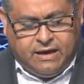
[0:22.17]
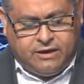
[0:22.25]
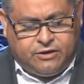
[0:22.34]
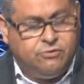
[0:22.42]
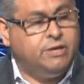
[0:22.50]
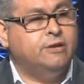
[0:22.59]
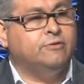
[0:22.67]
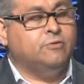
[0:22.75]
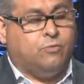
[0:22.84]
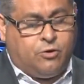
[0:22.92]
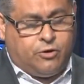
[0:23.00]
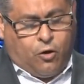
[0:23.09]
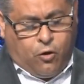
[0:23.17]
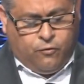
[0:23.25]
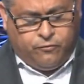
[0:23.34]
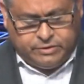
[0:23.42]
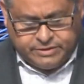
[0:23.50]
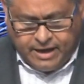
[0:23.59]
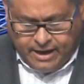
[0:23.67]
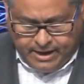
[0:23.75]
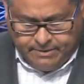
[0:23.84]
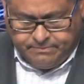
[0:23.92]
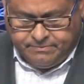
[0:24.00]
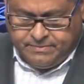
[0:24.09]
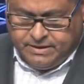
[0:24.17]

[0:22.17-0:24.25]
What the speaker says: You hear the word overtime.